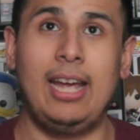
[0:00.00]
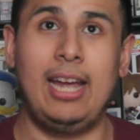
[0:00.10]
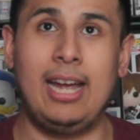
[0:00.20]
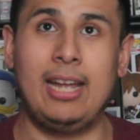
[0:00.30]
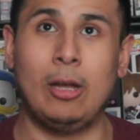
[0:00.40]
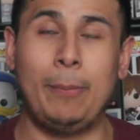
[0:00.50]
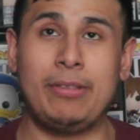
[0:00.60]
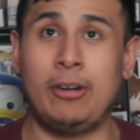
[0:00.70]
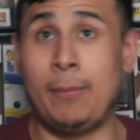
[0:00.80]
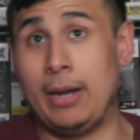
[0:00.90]
And
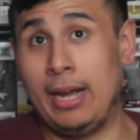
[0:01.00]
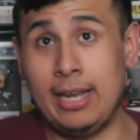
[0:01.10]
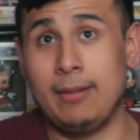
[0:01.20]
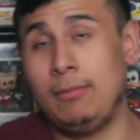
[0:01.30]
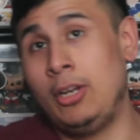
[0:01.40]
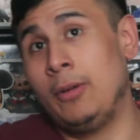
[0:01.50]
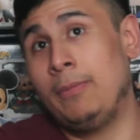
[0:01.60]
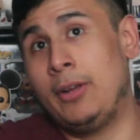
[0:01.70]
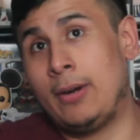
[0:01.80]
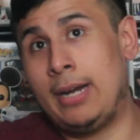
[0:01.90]
Lopez and Harper, again, you know,
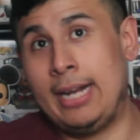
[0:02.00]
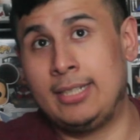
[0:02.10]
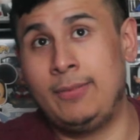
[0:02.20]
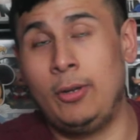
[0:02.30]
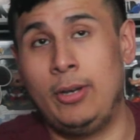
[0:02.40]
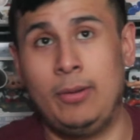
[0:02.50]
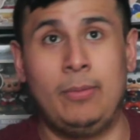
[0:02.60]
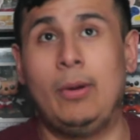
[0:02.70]
they're on active duty.